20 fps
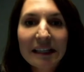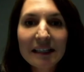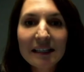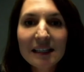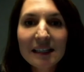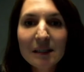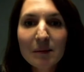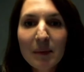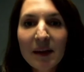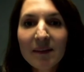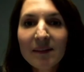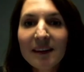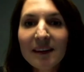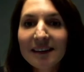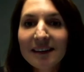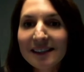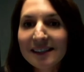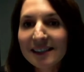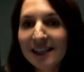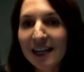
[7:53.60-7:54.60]
This meant
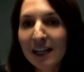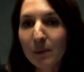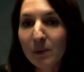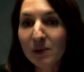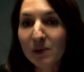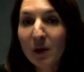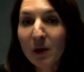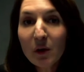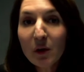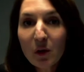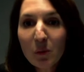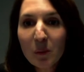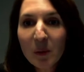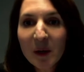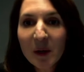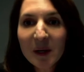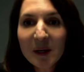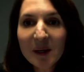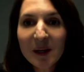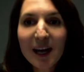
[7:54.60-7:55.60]
that the cell was
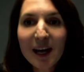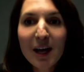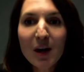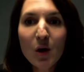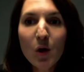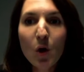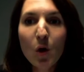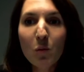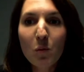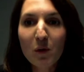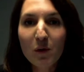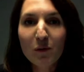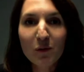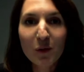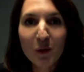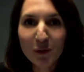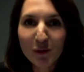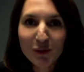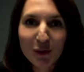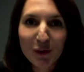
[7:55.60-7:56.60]
occupied and no more
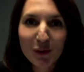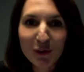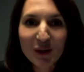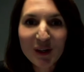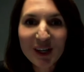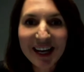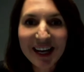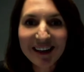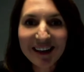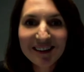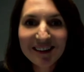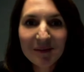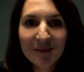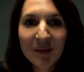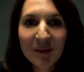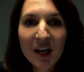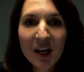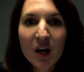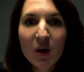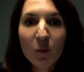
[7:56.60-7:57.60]
phones could connect.
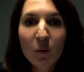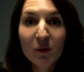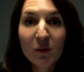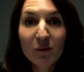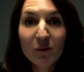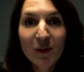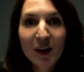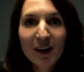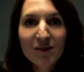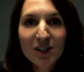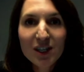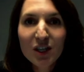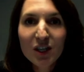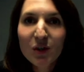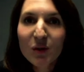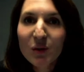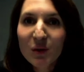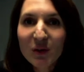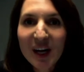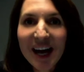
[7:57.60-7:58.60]
With 5G,
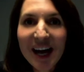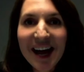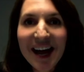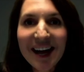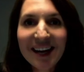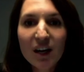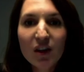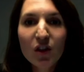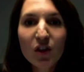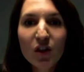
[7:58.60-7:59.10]
you could add